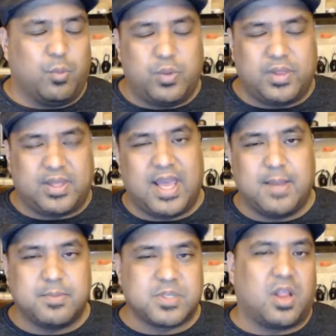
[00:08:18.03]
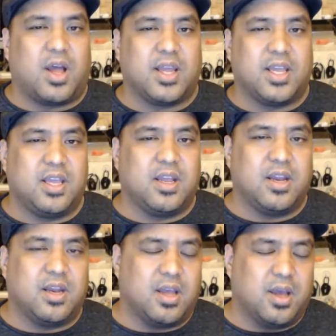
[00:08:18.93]
with games clocking
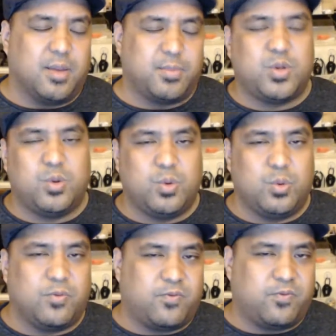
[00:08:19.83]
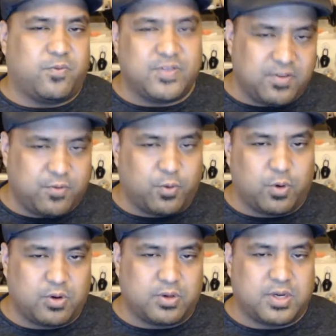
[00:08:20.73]
in up to
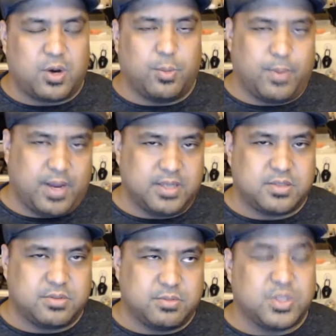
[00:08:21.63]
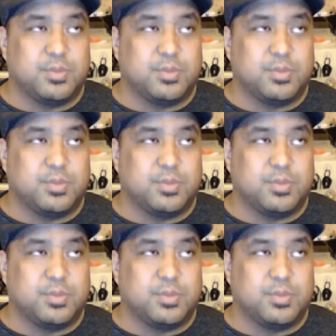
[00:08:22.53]
54 gigabytes